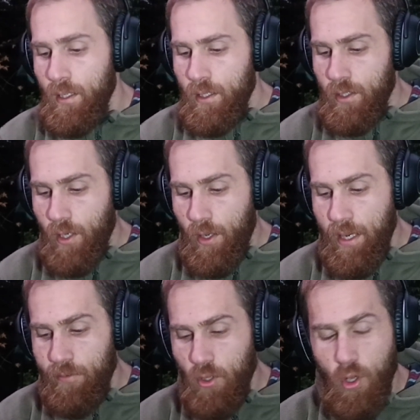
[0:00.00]
you know,
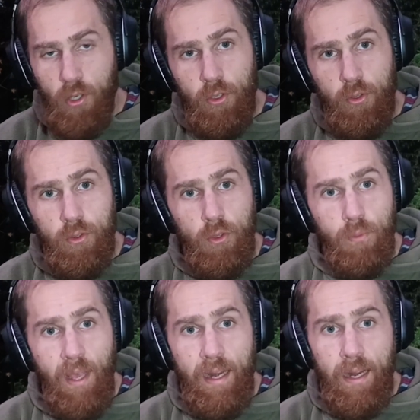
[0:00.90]
however long you
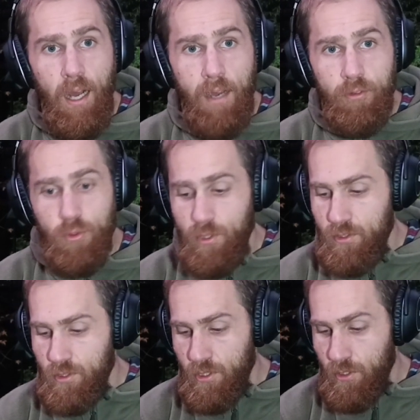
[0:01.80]
may need
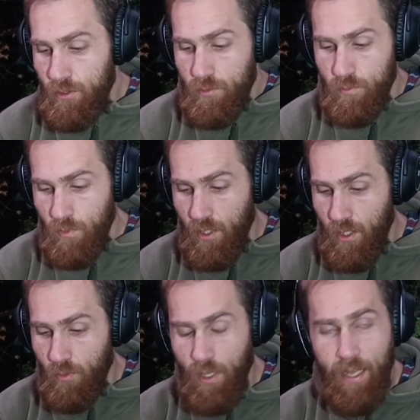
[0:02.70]
afterwards to
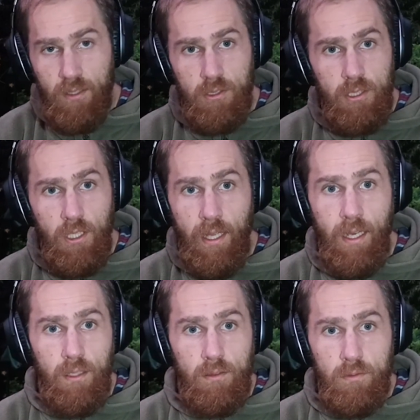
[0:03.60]
relax, chill
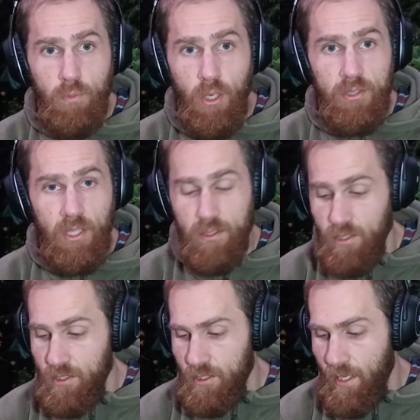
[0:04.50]
out, process,
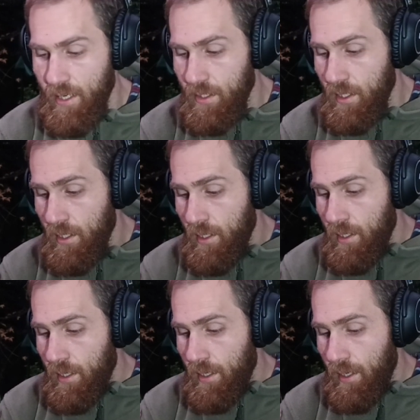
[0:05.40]
integrate,
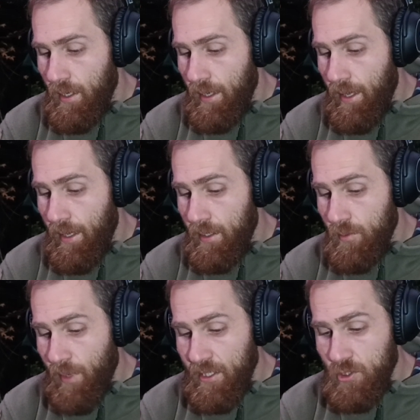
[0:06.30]

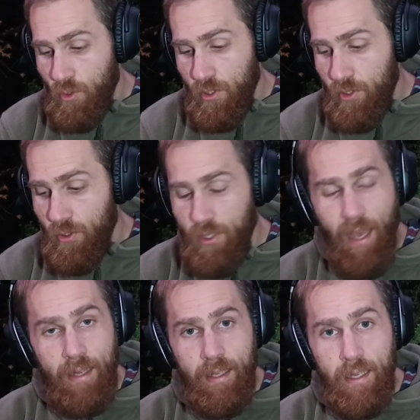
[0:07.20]
and make sure that you
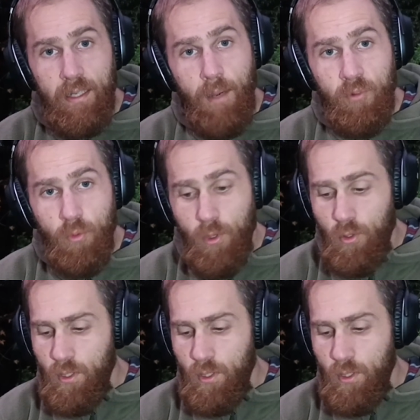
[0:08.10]
can get comfortable.